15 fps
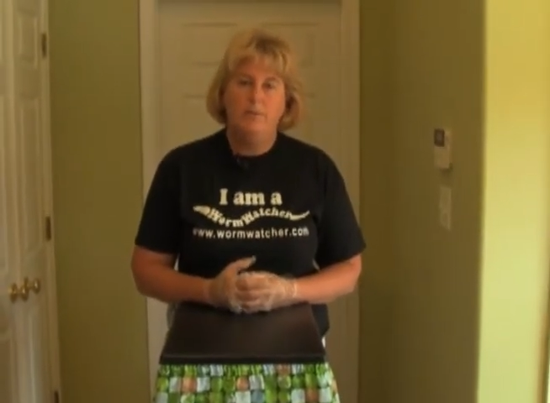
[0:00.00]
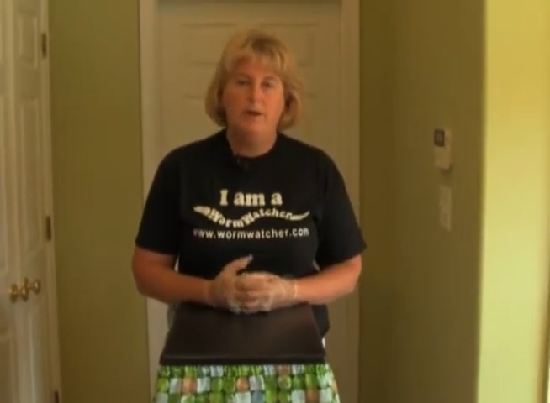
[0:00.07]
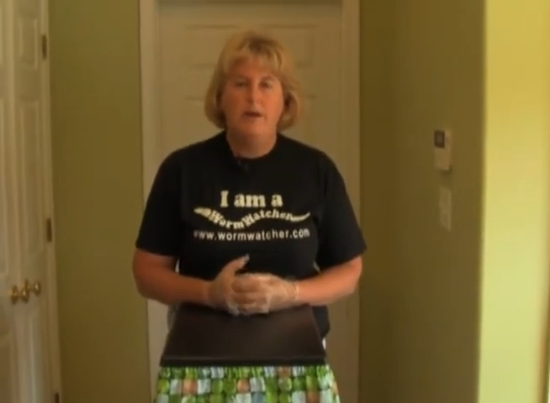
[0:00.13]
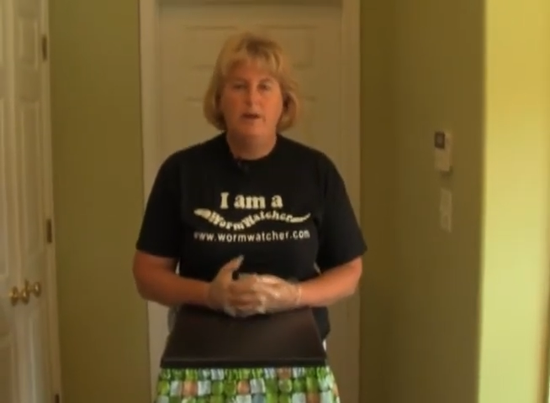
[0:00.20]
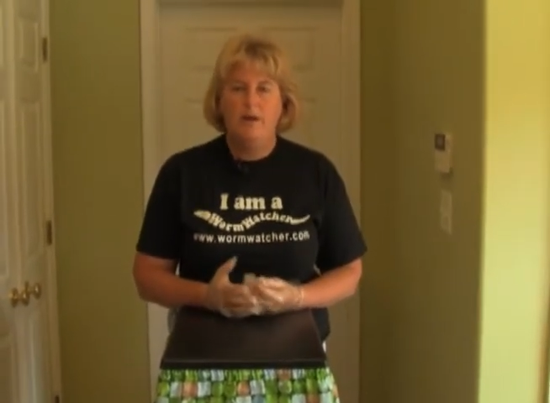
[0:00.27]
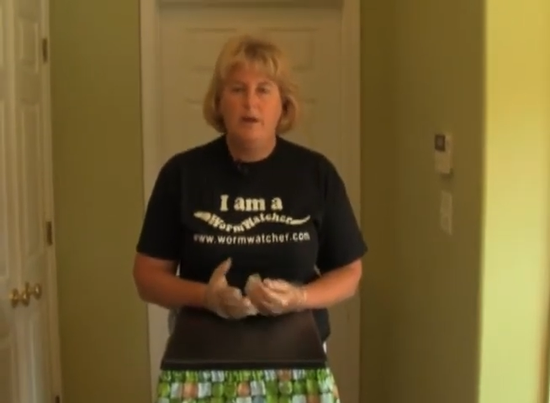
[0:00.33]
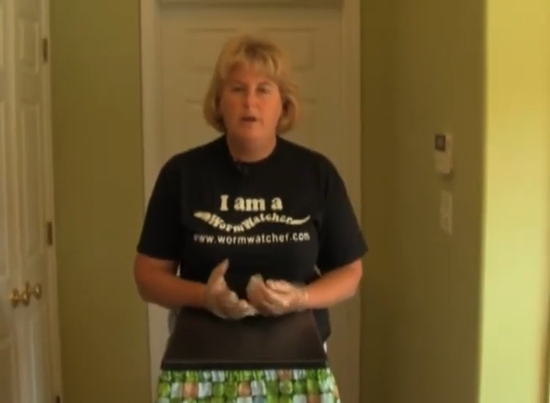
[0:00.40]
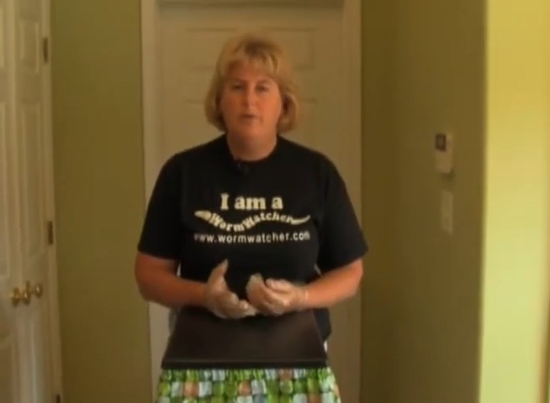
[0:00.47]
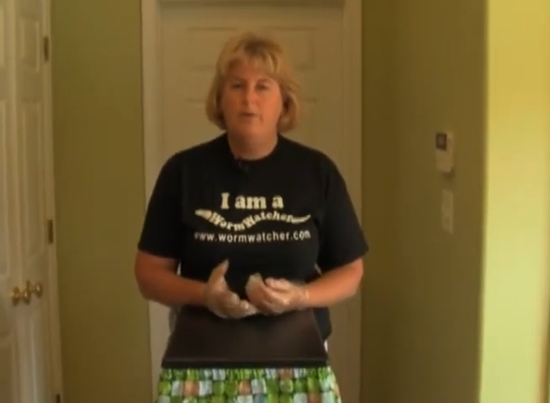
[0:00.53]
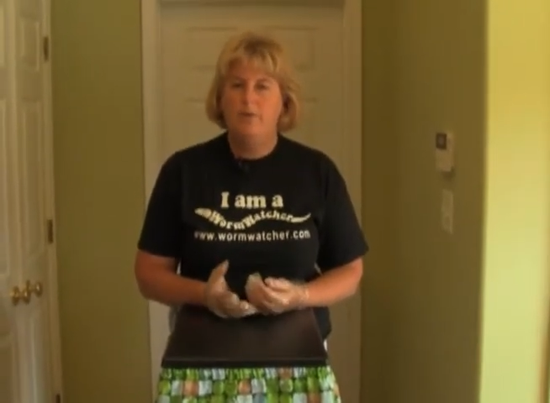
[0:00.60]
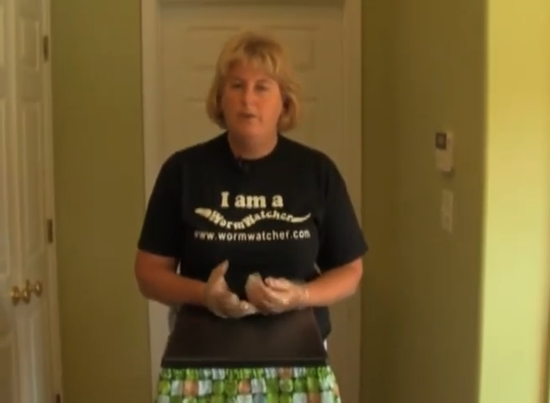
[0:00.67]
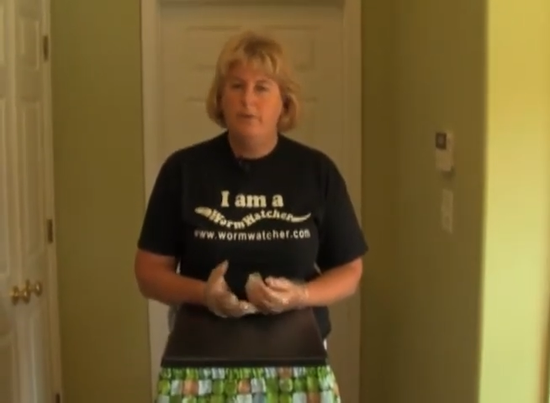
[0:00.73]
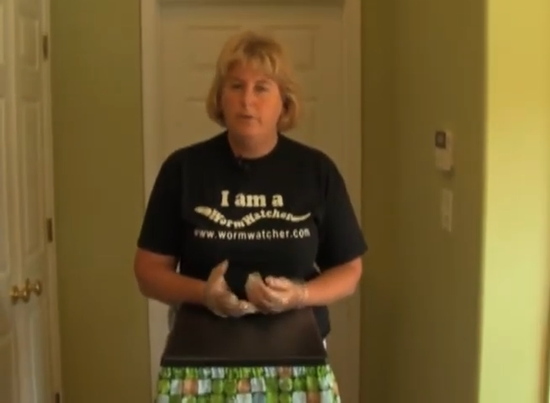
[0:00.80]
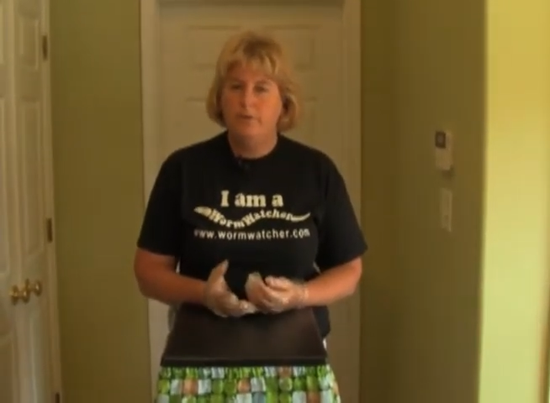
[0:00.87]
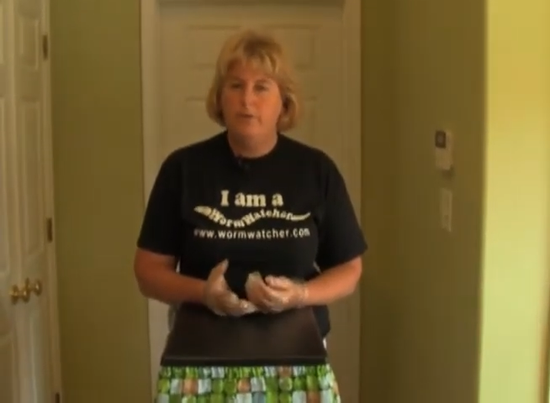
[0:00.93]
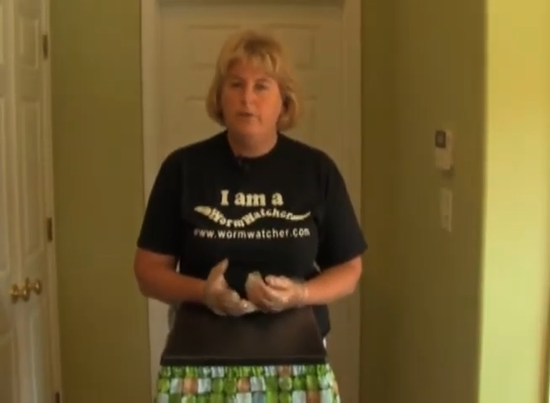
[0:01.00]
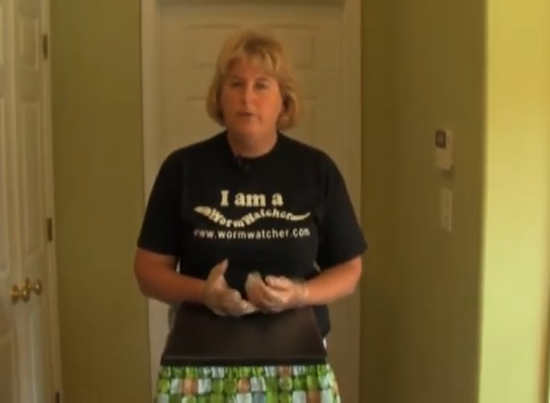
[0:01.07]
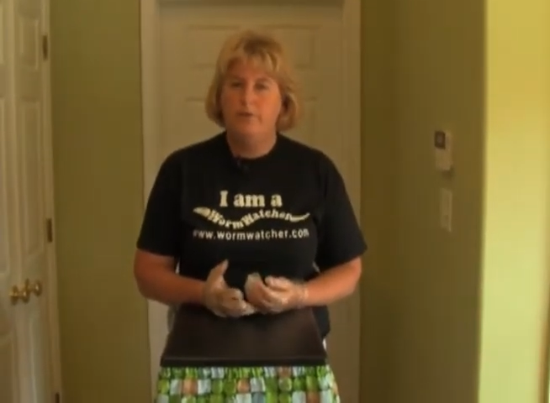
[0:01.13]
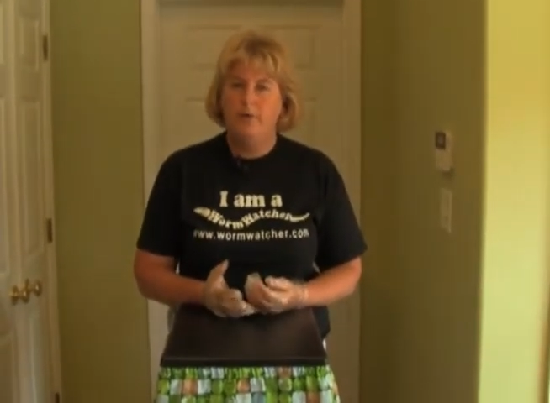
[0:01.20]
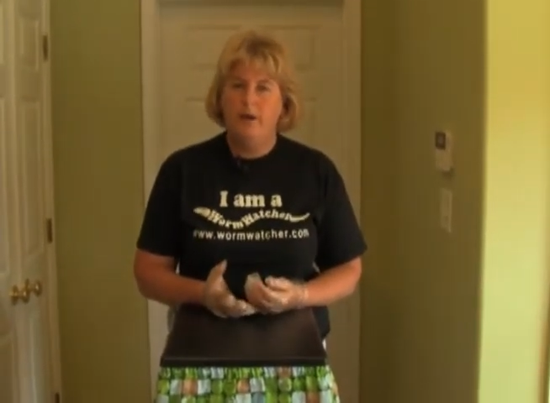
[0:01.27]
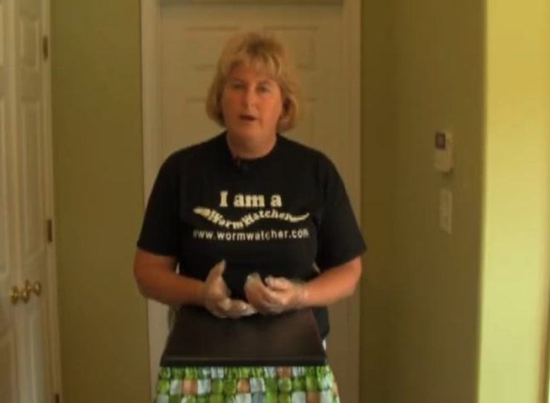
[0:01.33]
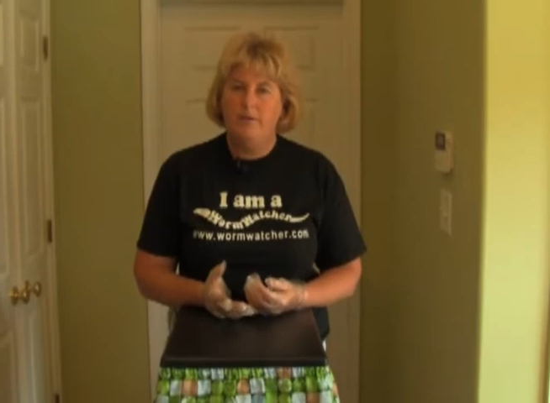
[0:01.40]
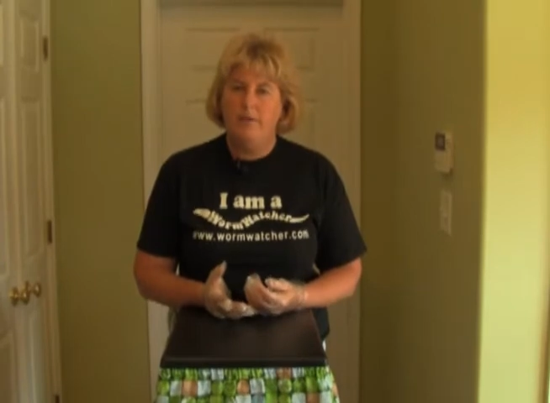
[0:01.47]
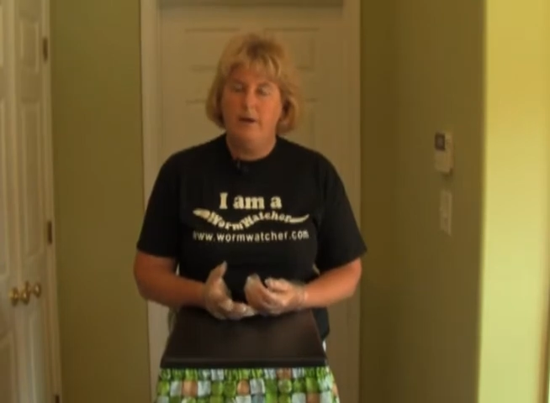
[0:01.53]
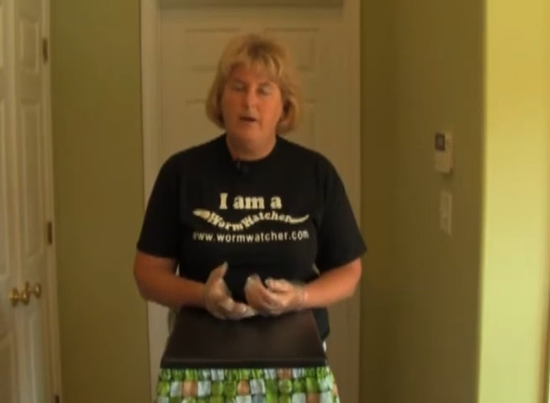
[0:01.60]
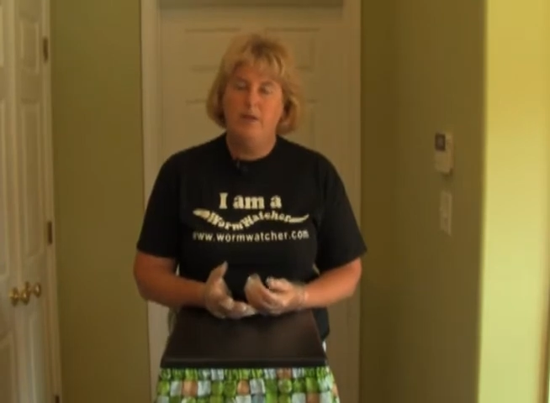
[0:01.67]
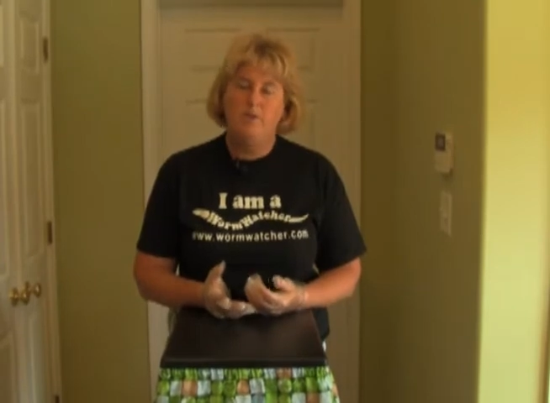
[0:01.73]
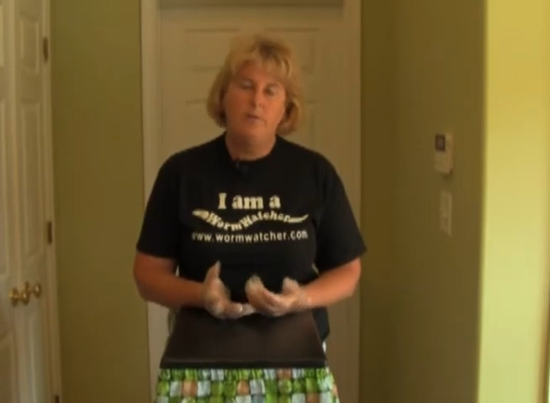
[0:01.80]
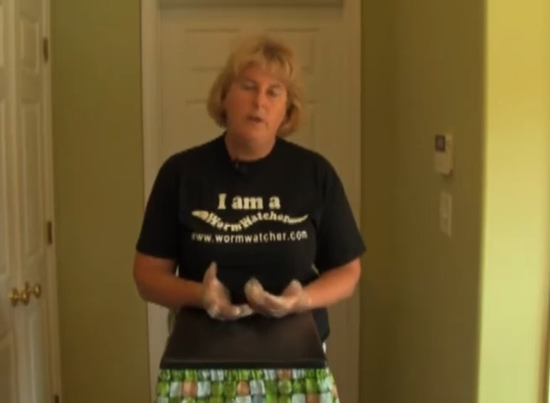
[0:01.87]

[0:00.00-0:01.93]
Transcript: about every four to five days,